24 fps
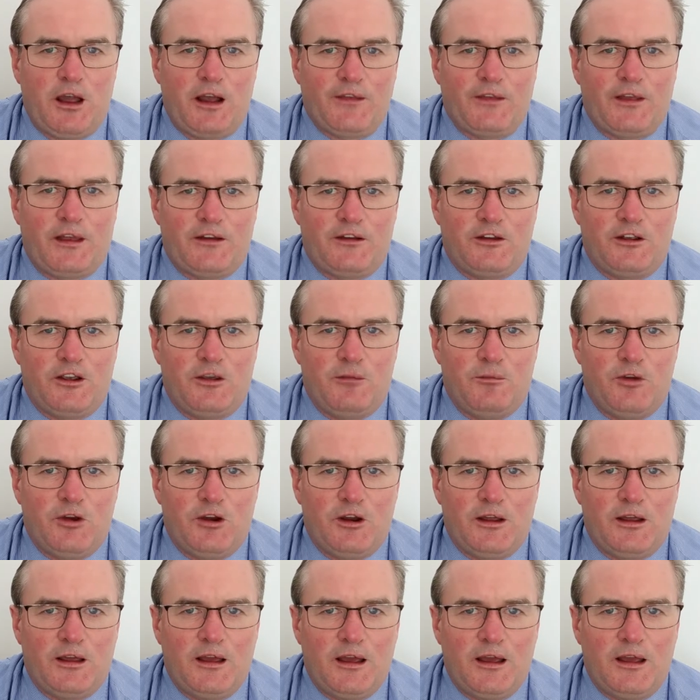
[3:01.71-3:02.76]
like that to
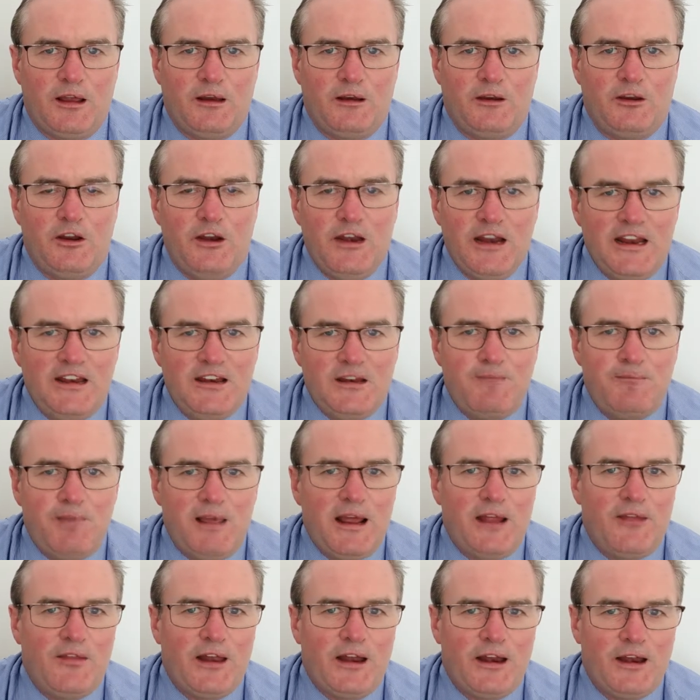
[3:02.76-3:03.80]
communicate, you need to
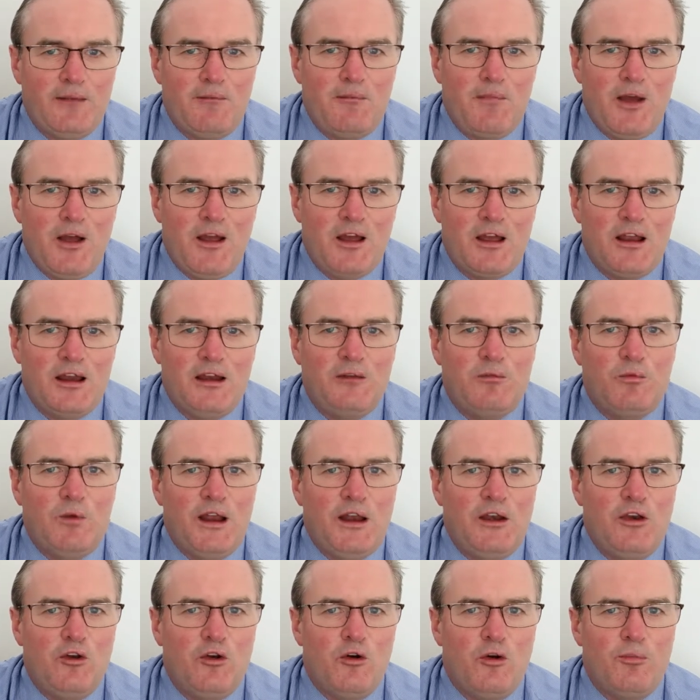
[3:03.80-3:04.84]
bear that in mind
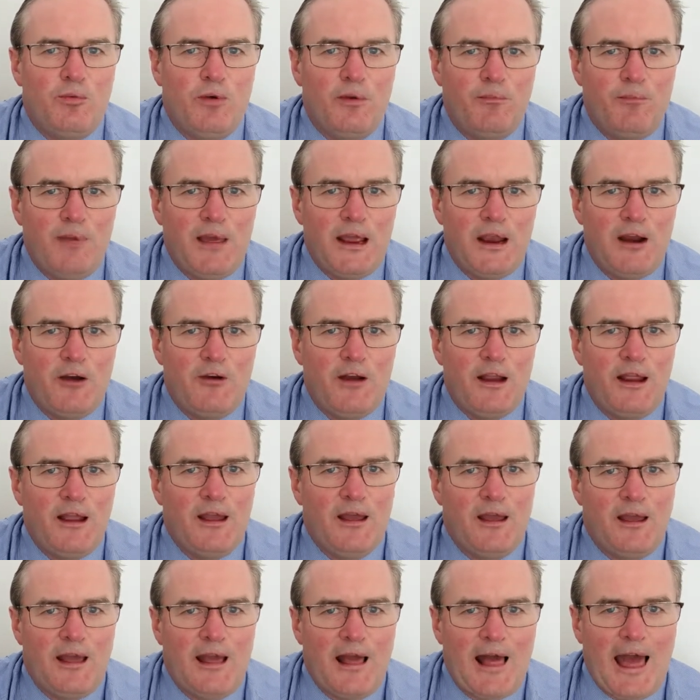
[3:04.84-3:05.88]
when you're preparing
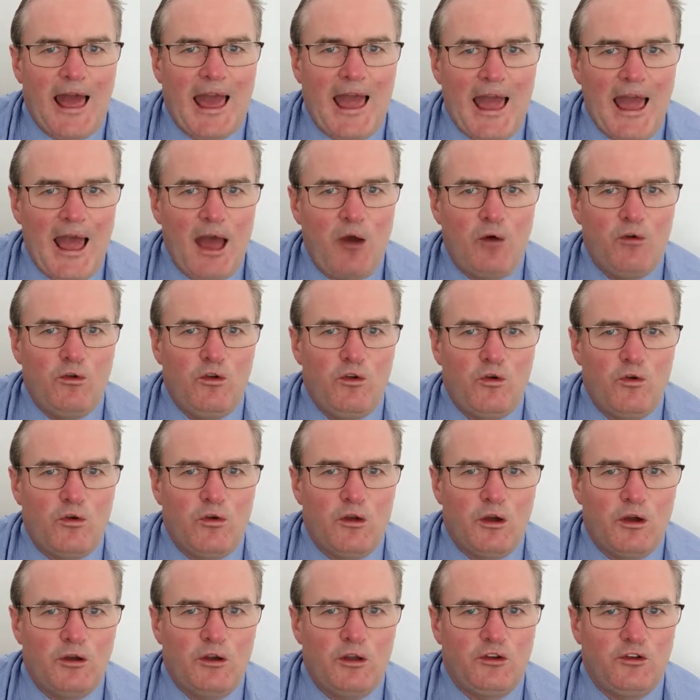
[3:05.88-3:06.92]
how you're
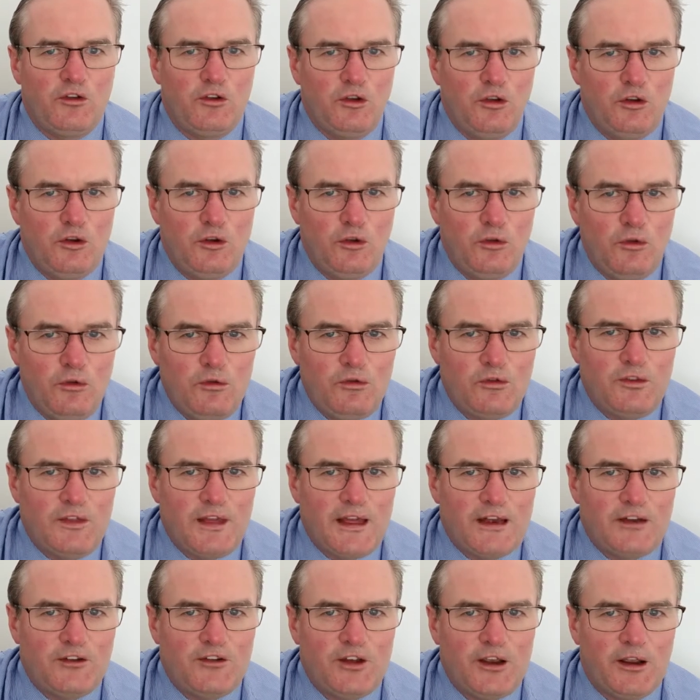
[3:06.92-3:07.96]
going to use
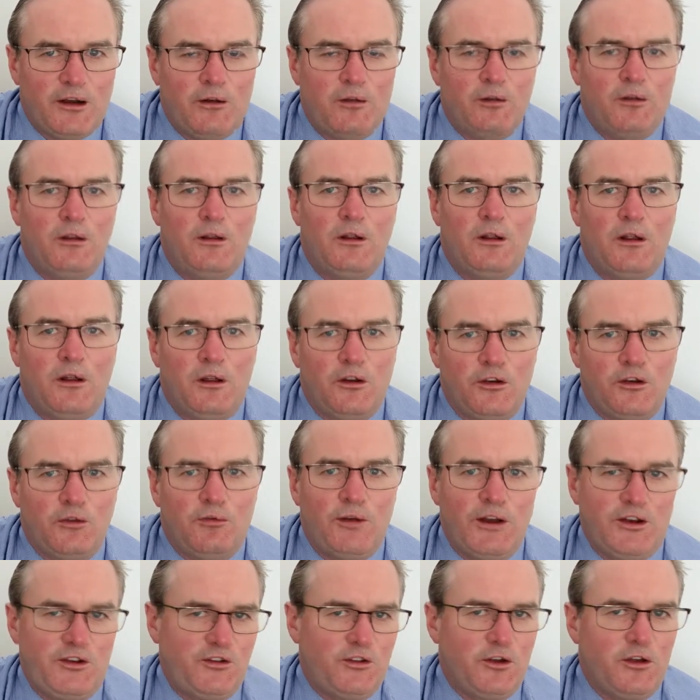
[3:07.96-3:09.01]
that channel to
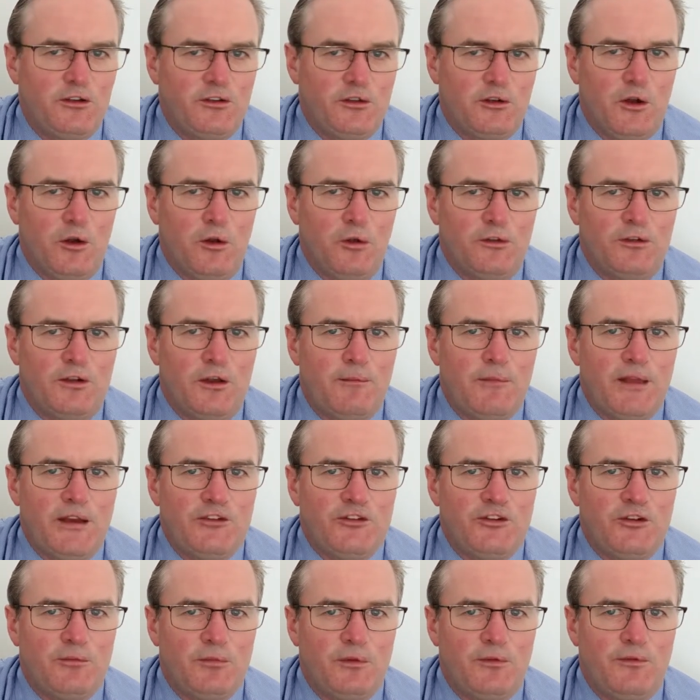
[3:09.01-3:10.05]
reach those goals I
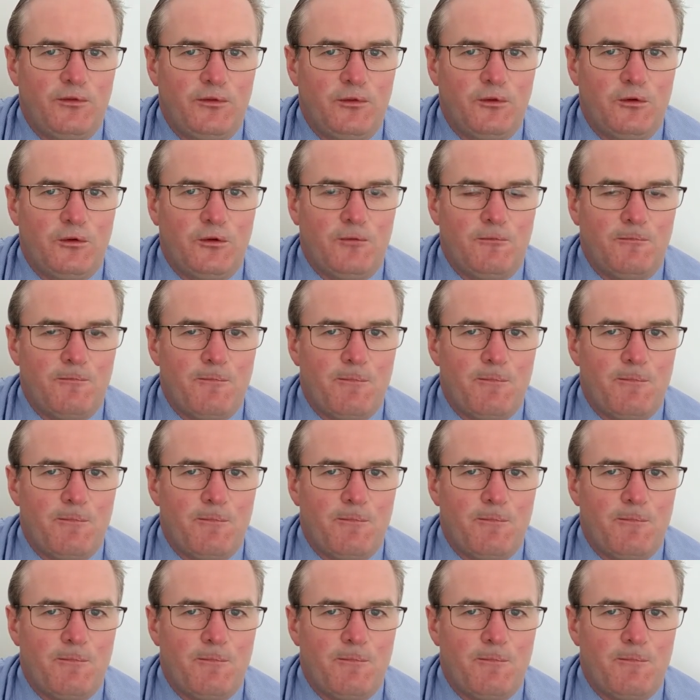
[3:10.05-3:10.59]
mentioned before.